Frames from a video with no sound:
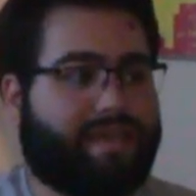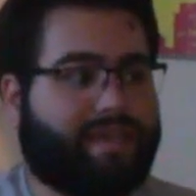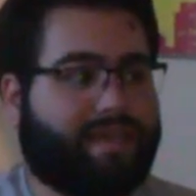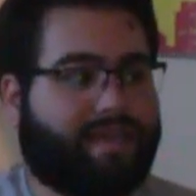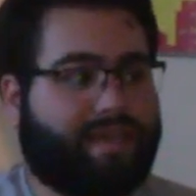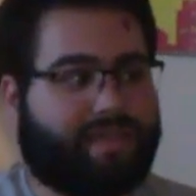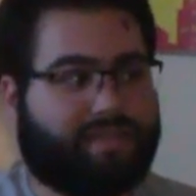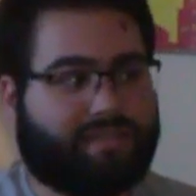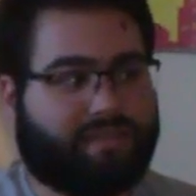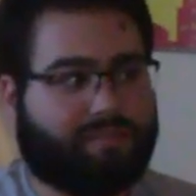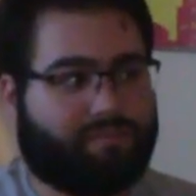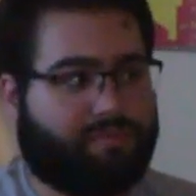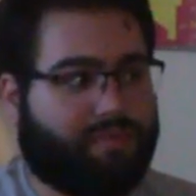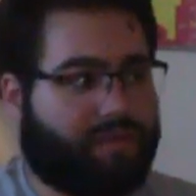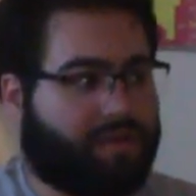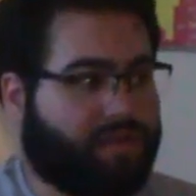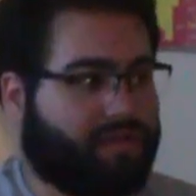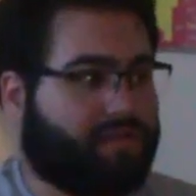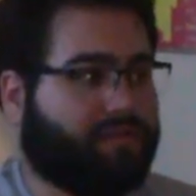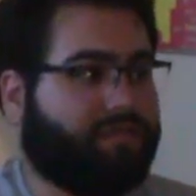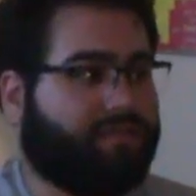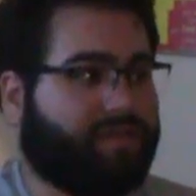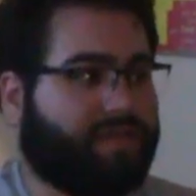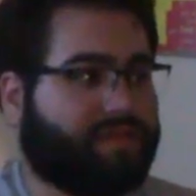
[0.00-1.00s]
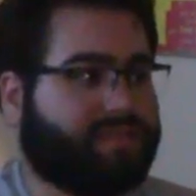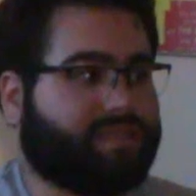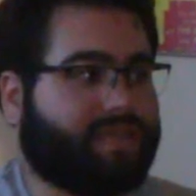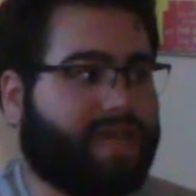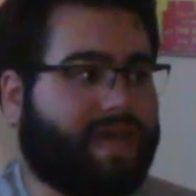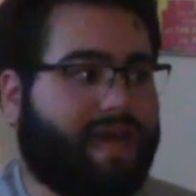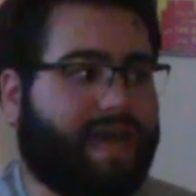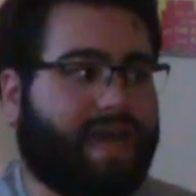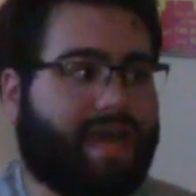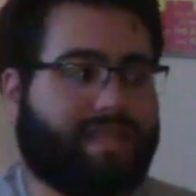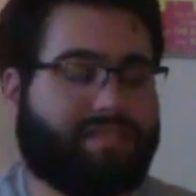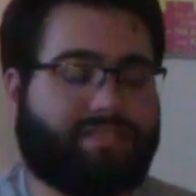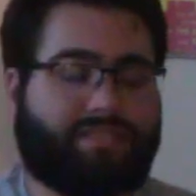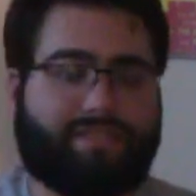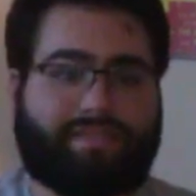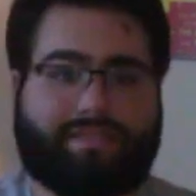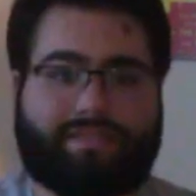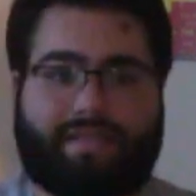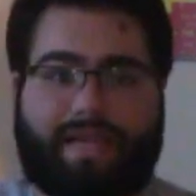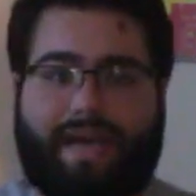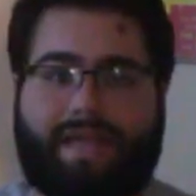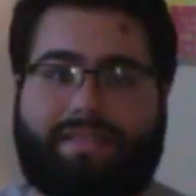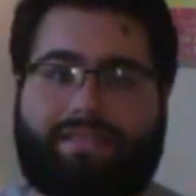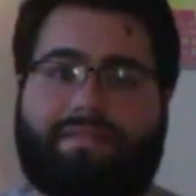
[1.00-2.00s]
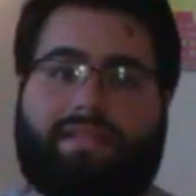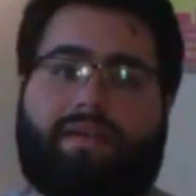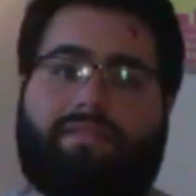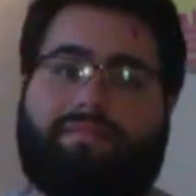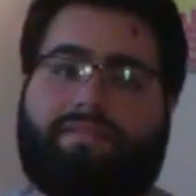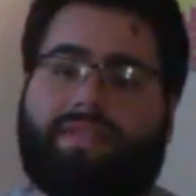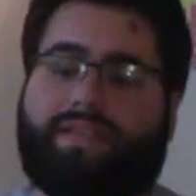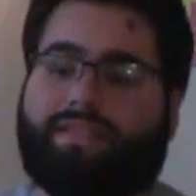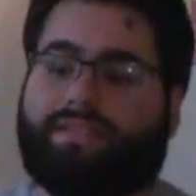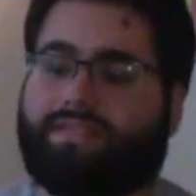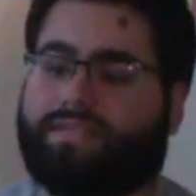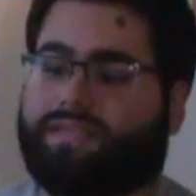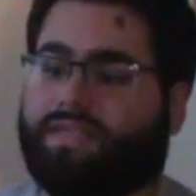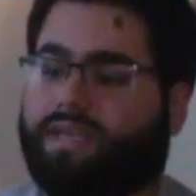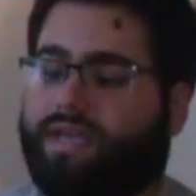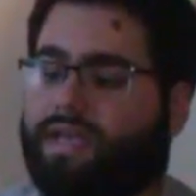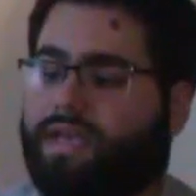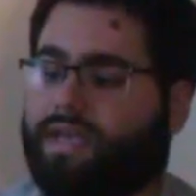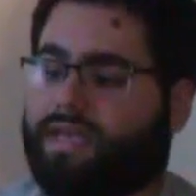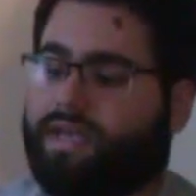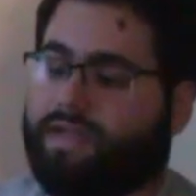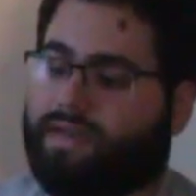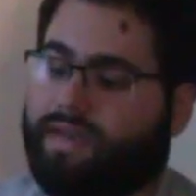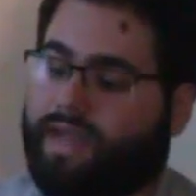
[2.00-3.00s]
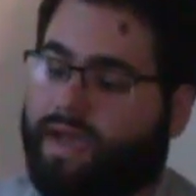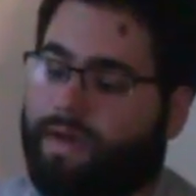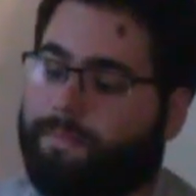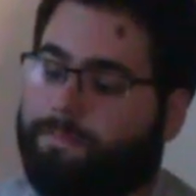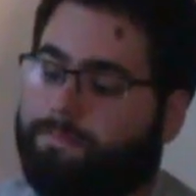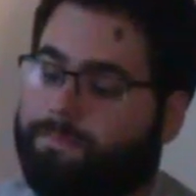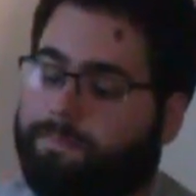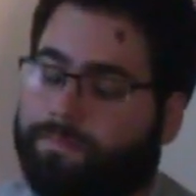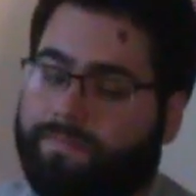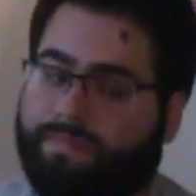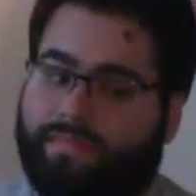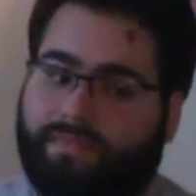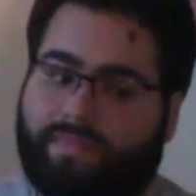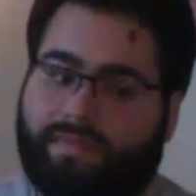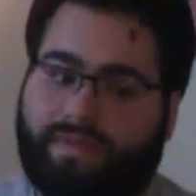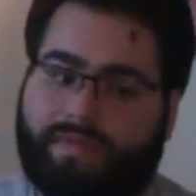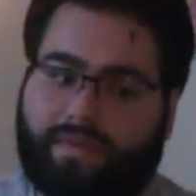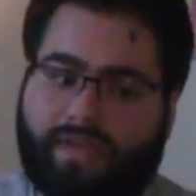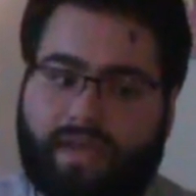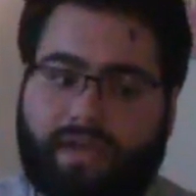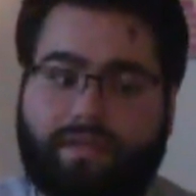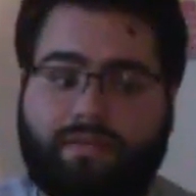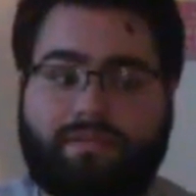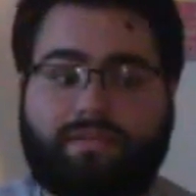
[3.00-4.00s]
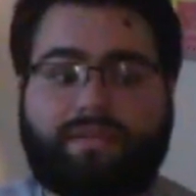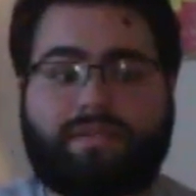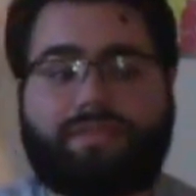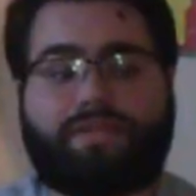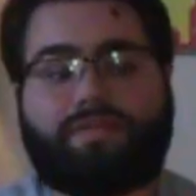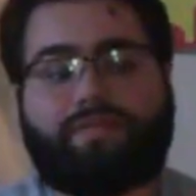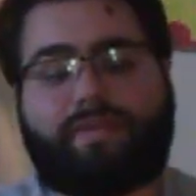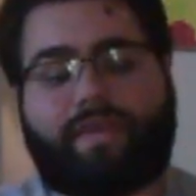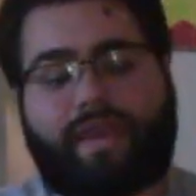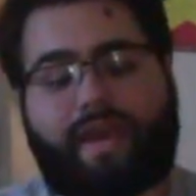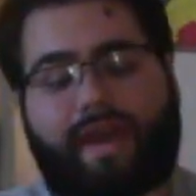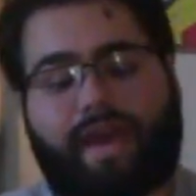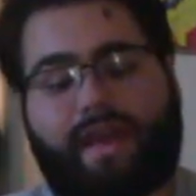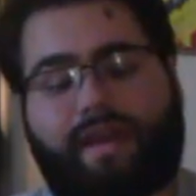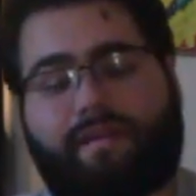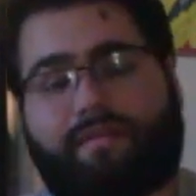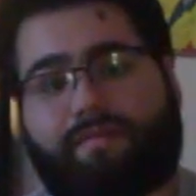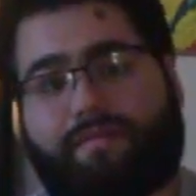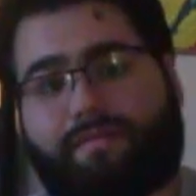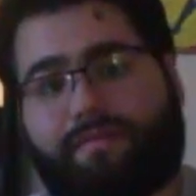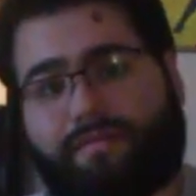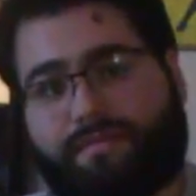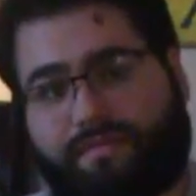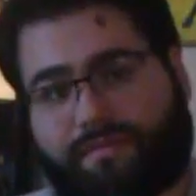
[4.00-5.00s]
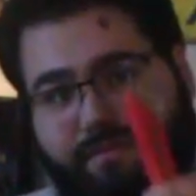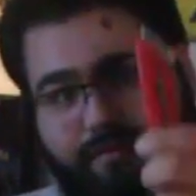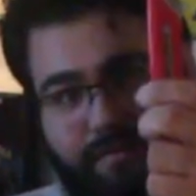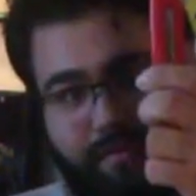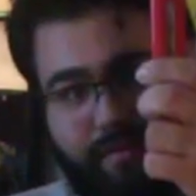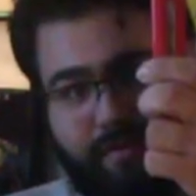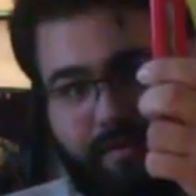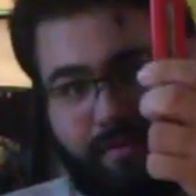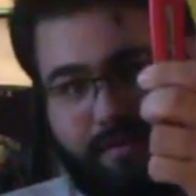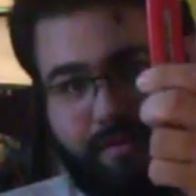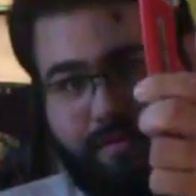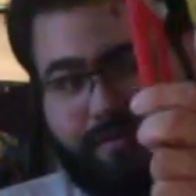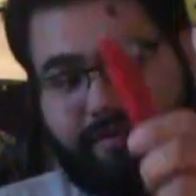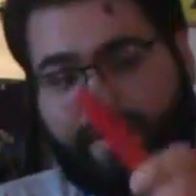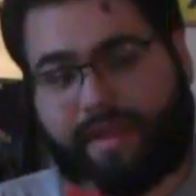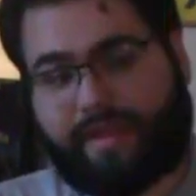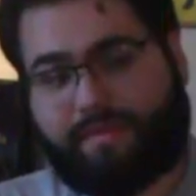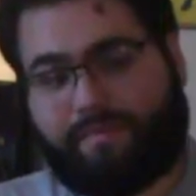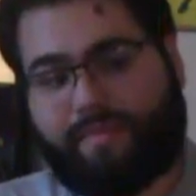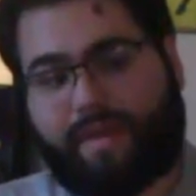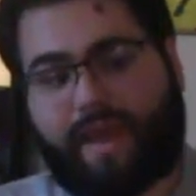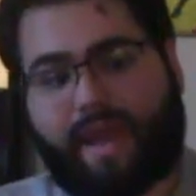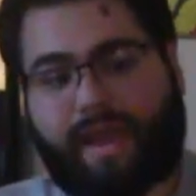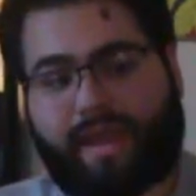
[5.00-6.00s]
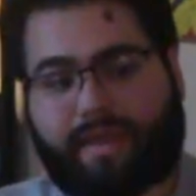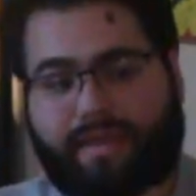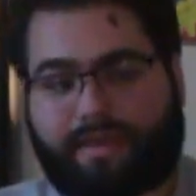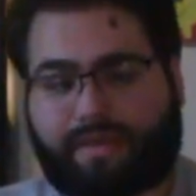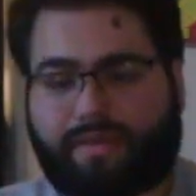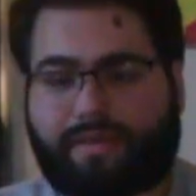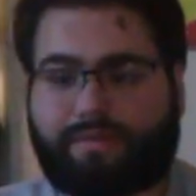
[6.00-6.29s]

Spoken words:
It's perfect. I love this. Now, not only do we have Old Red back,